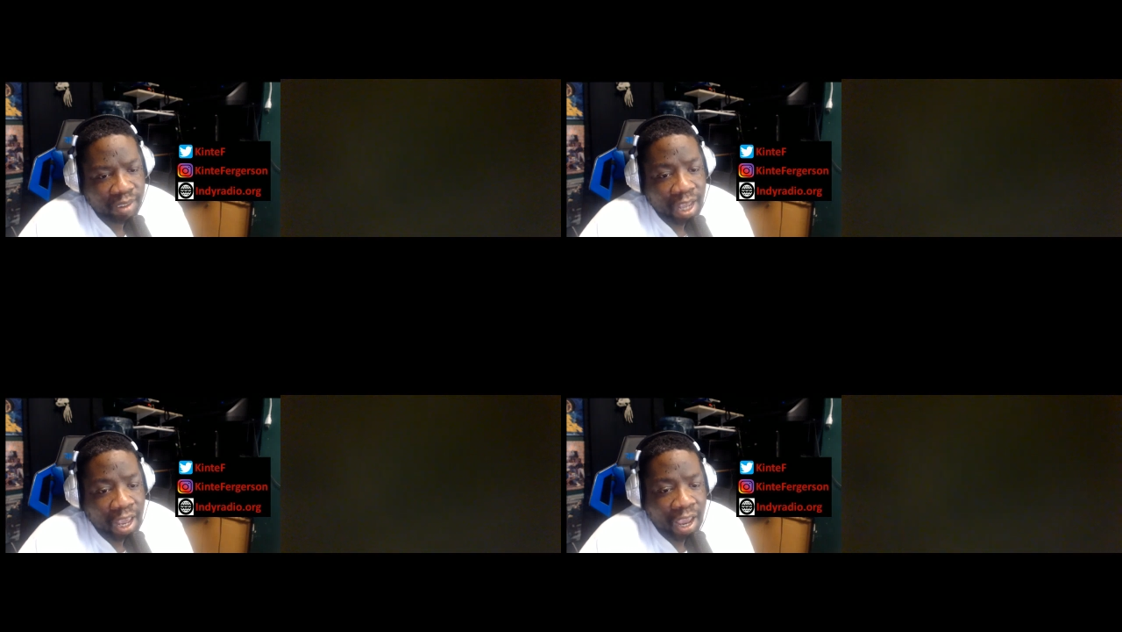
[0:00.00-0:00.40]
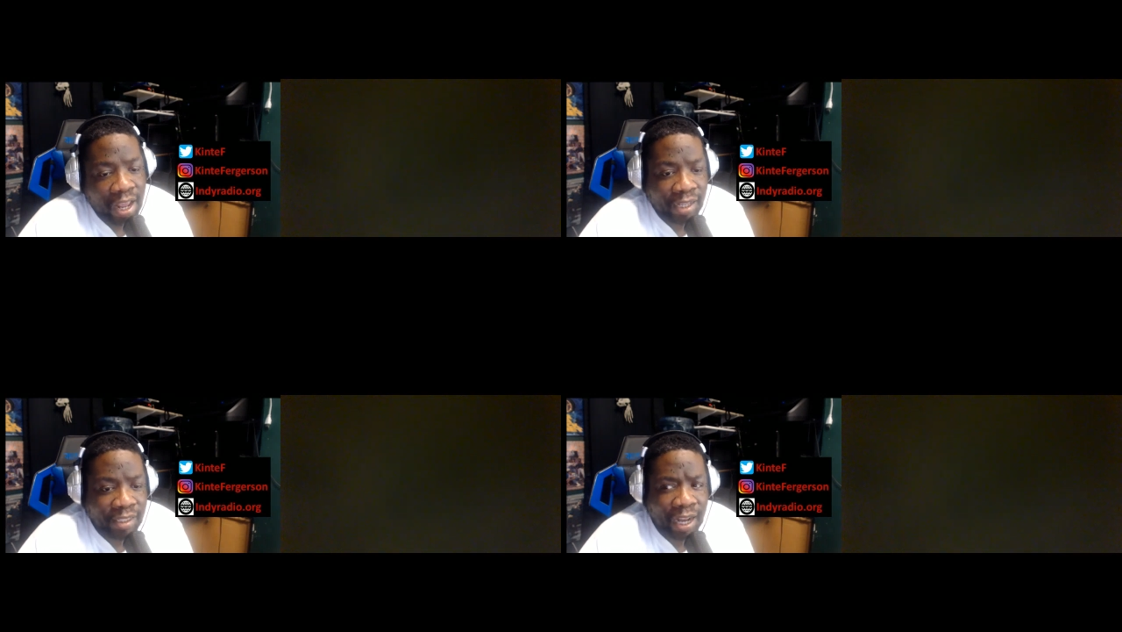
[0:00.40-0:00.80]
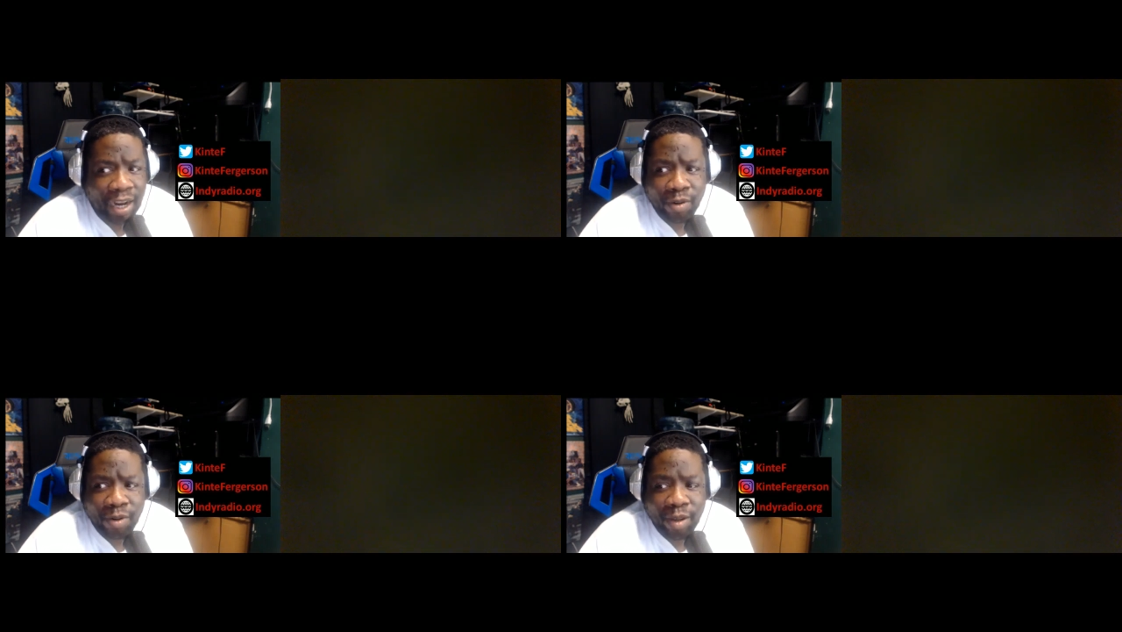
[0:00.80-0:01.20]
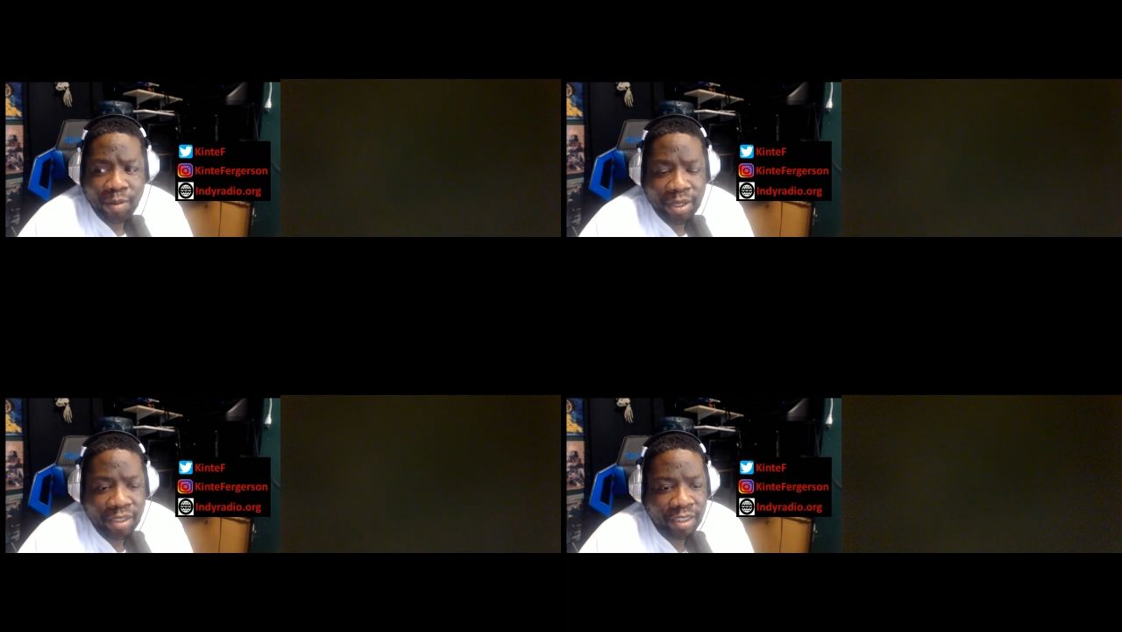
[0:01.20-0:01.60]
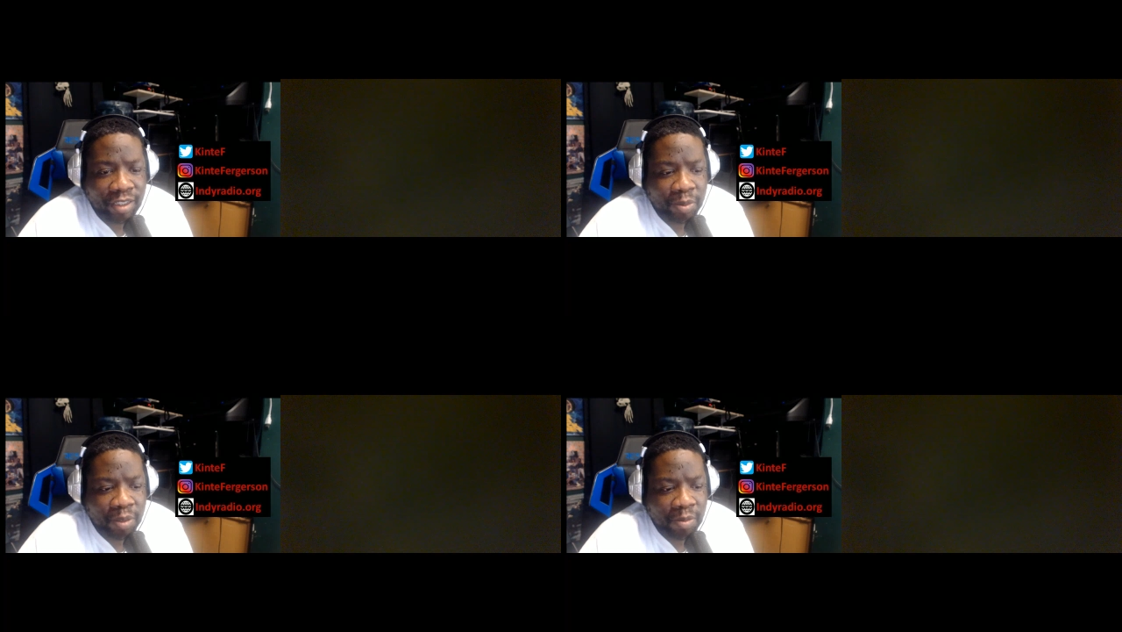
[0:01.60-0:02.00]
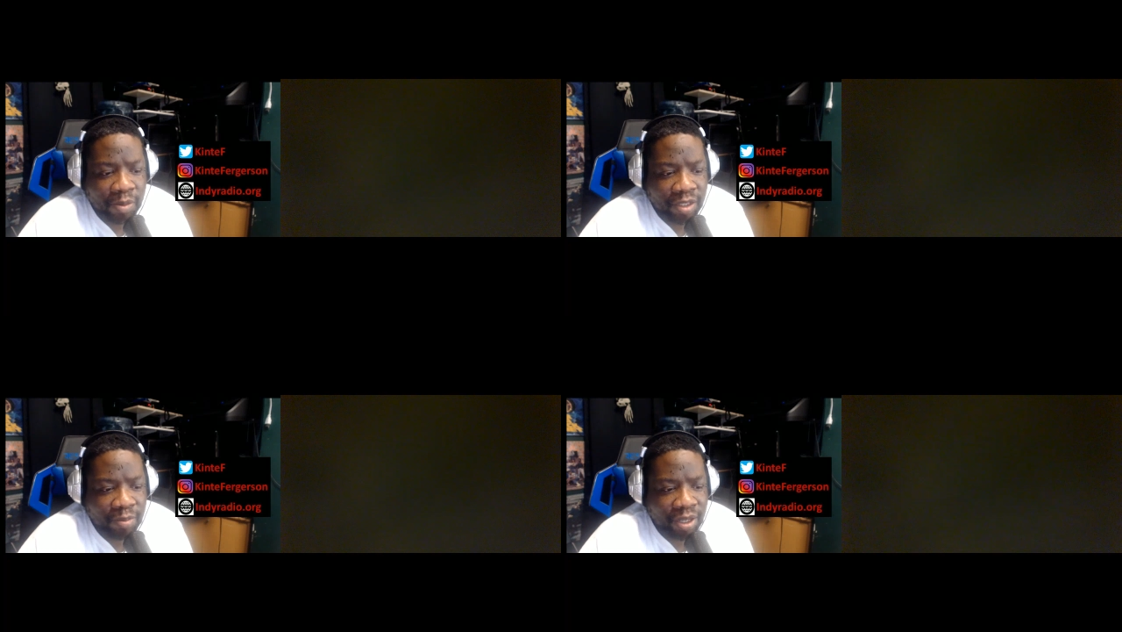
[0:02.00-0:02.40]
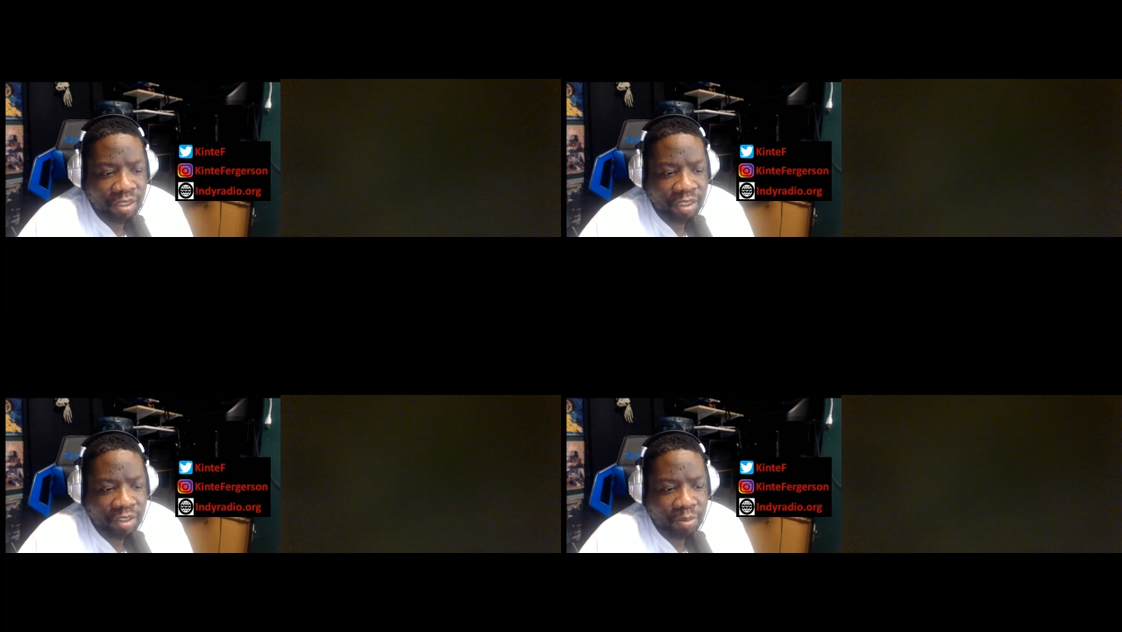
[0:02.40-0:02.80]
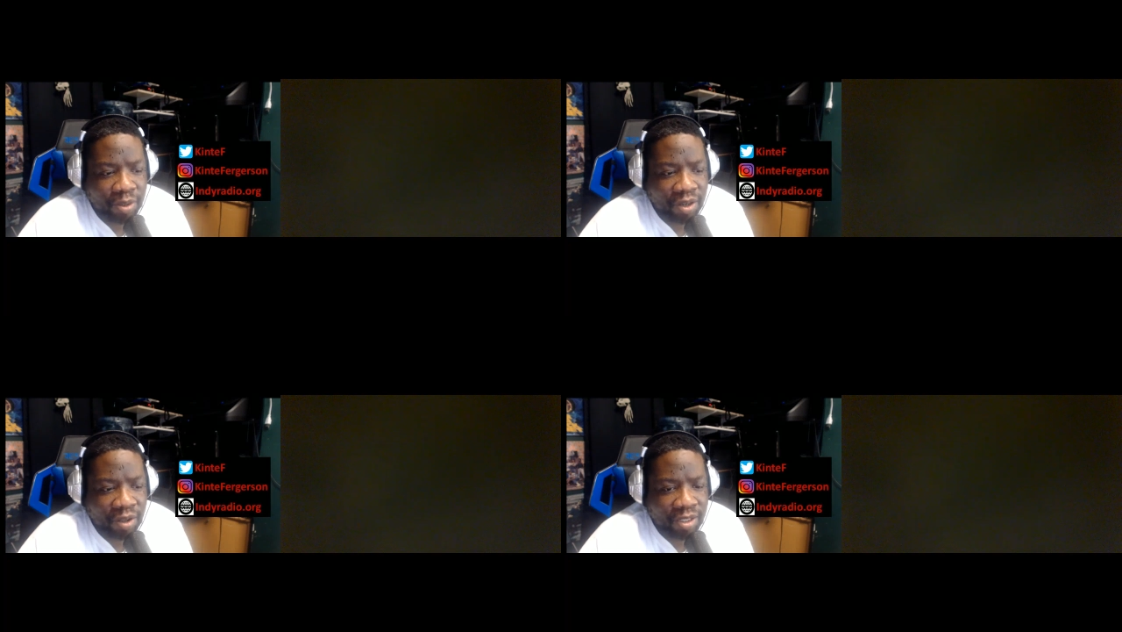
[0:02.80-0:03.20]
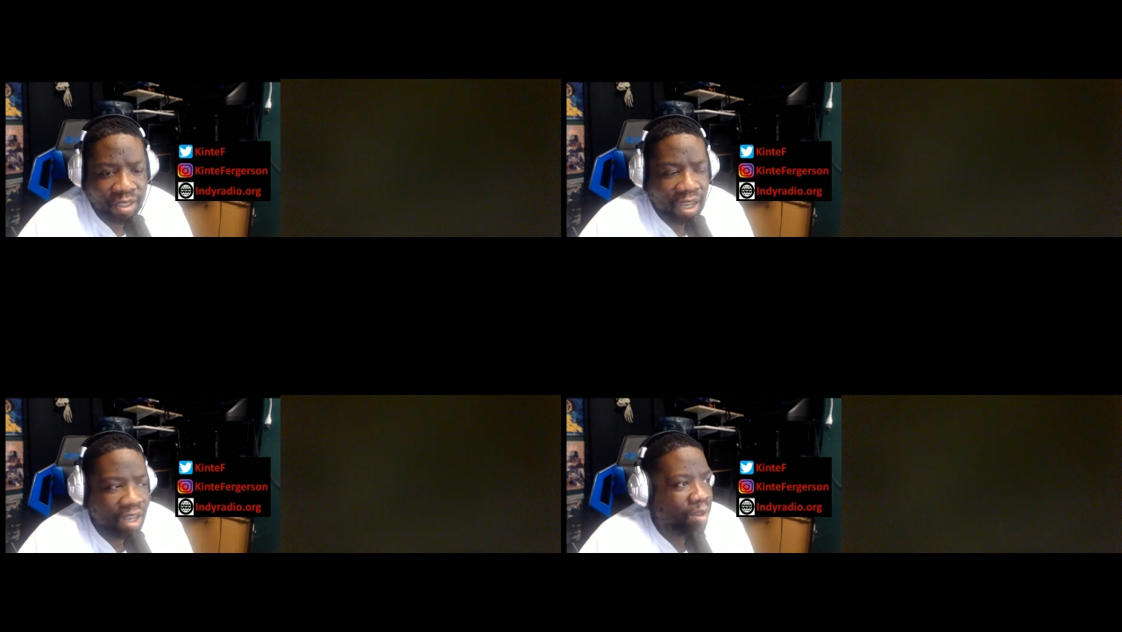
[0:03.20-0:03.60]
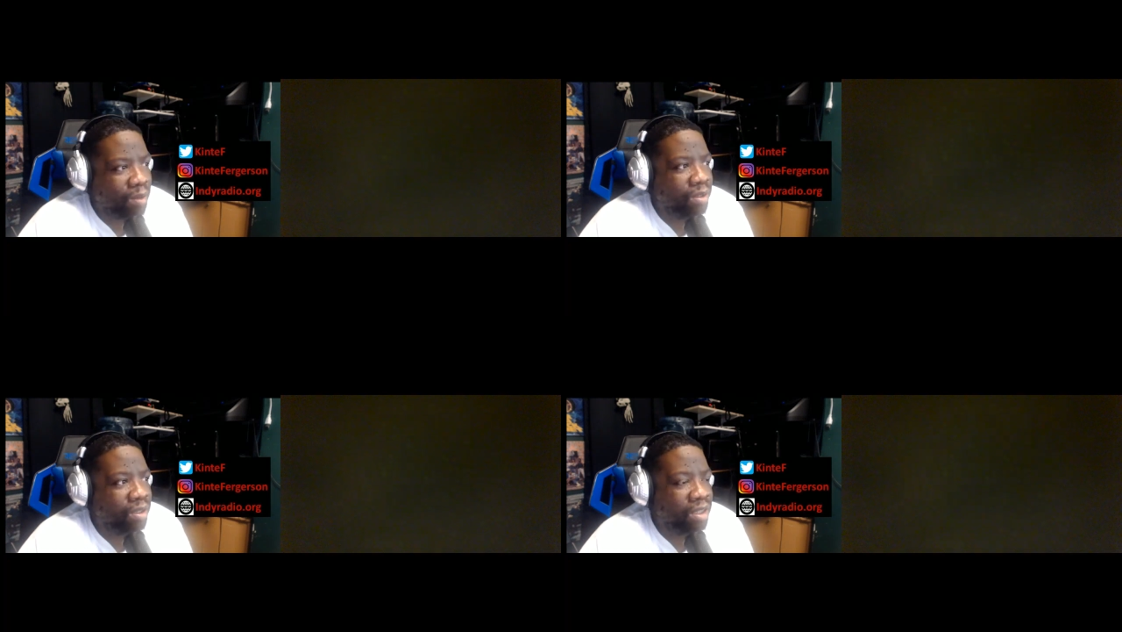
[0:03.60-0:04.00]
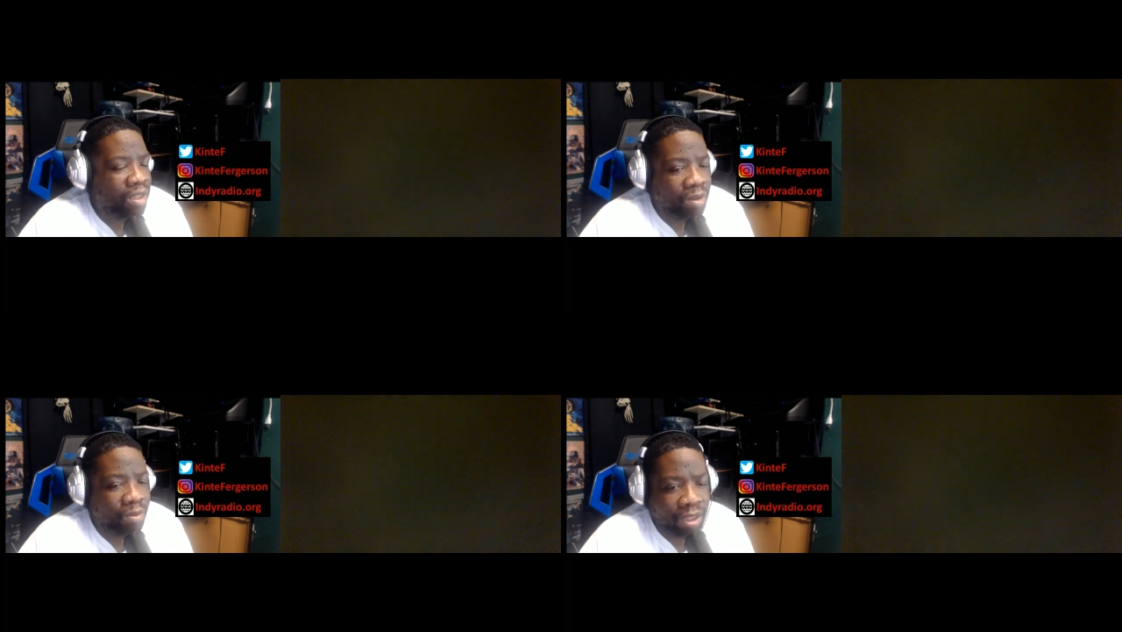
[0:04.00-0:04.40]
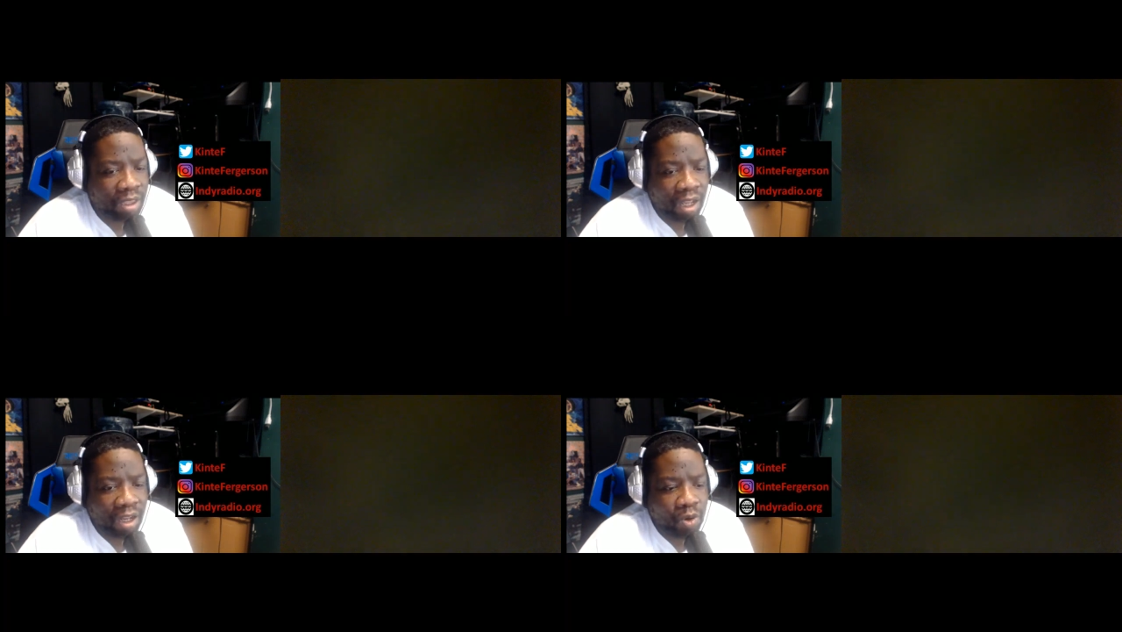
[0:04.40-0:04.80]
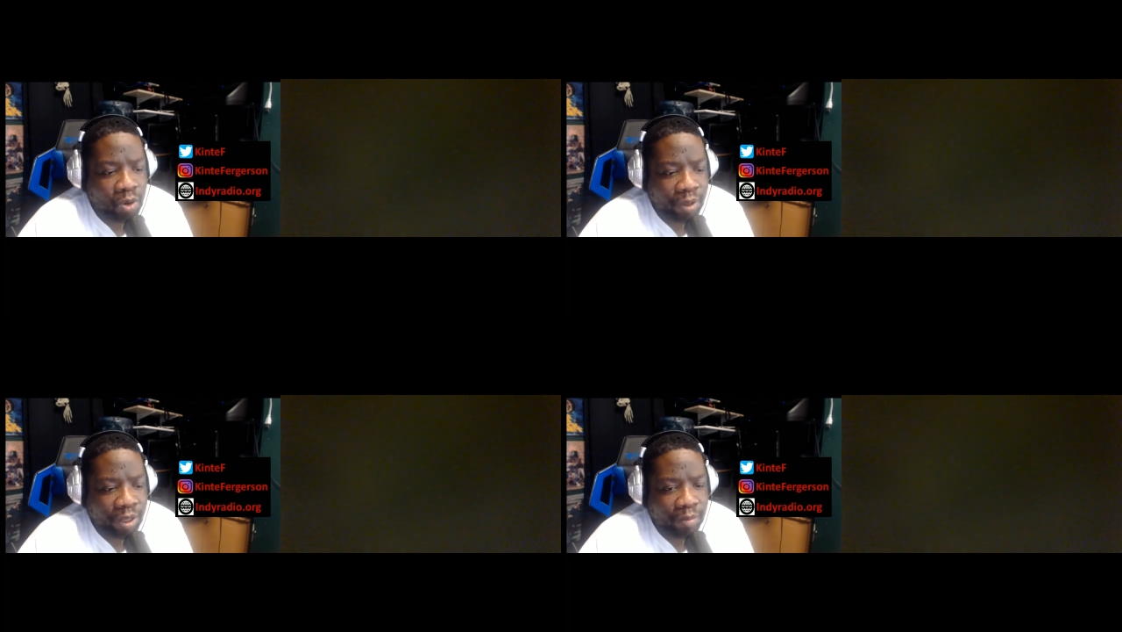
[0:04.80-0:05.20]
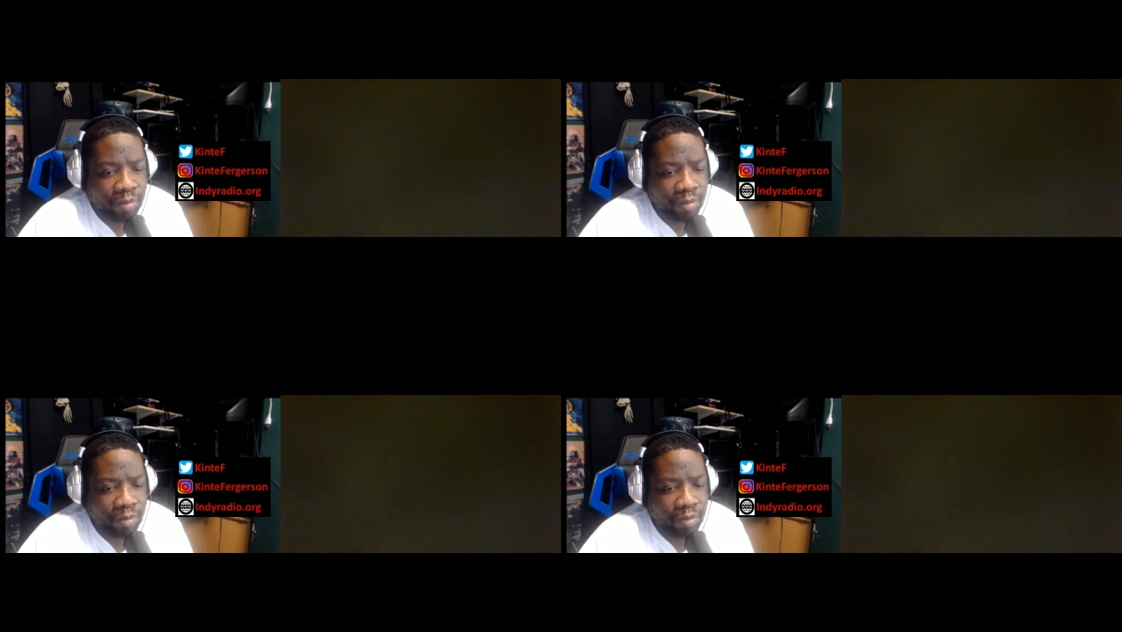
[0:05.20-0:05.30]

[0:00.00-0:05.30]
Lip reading: And I said, I grew up eating gingerbread. My mother made gingerbread all the time with Cool Whip.